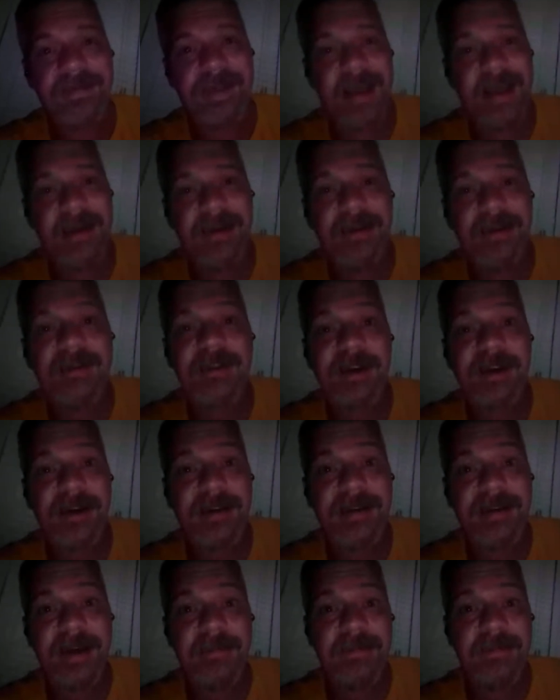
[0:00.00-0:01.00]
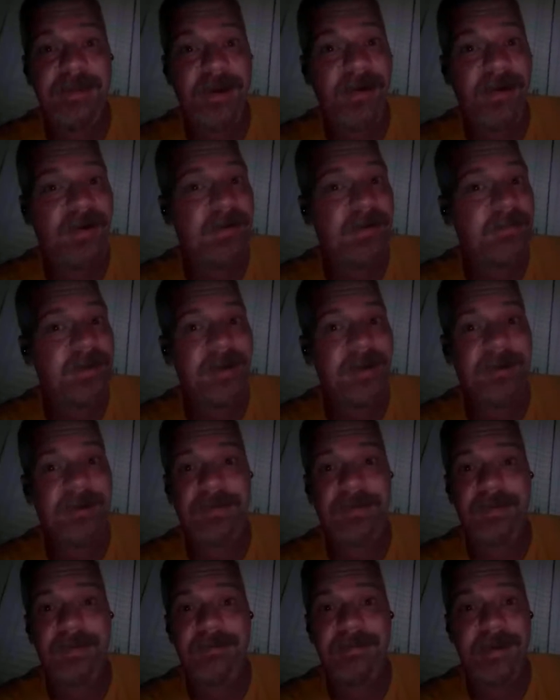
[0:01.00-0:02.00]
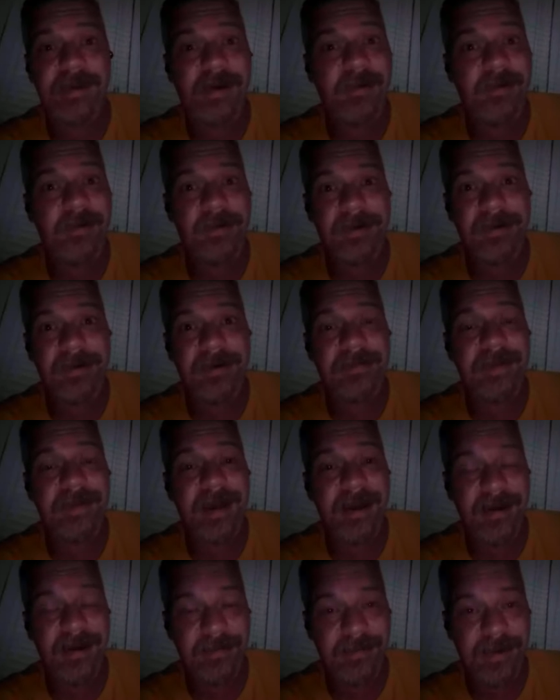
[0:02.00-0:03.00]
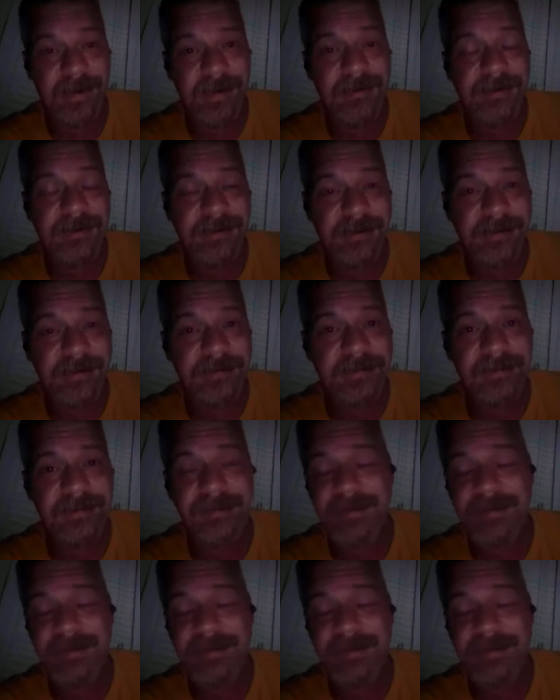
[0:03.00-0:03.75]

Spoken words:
and you should accept no abuse from no one. If they abuse you,